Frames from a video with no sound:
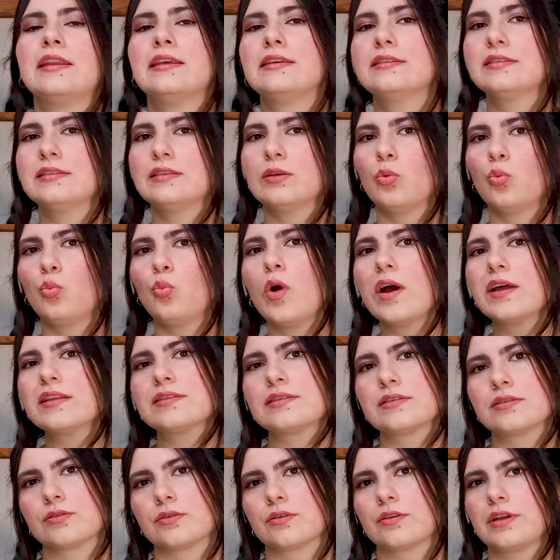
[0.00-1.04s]
It is the one
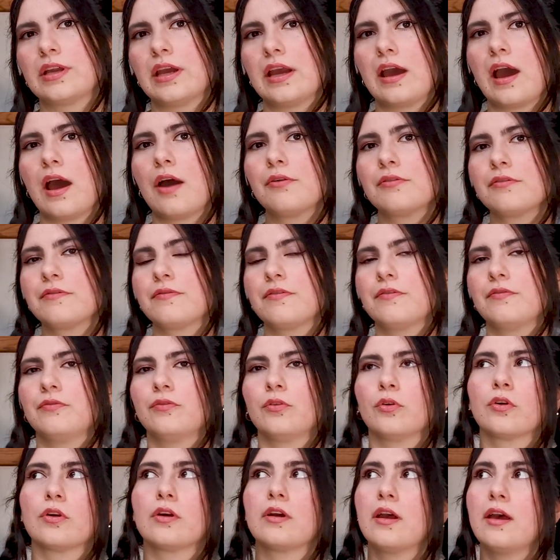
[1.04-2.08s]
story out of the
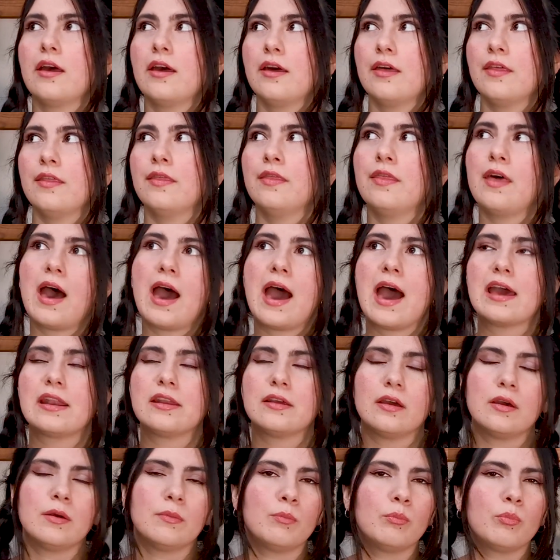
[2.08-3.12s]
4
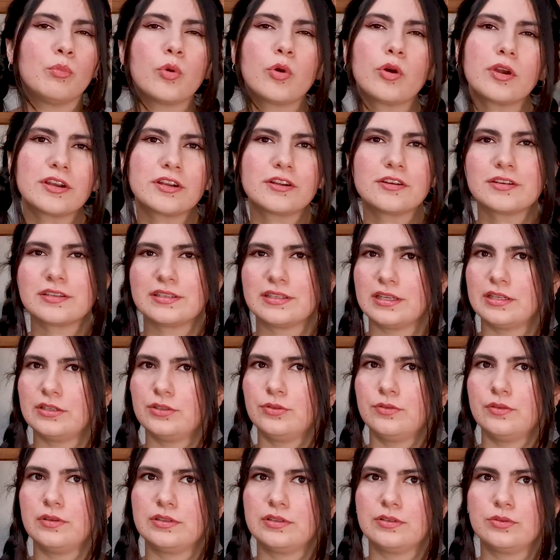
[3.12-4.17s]
that borders into the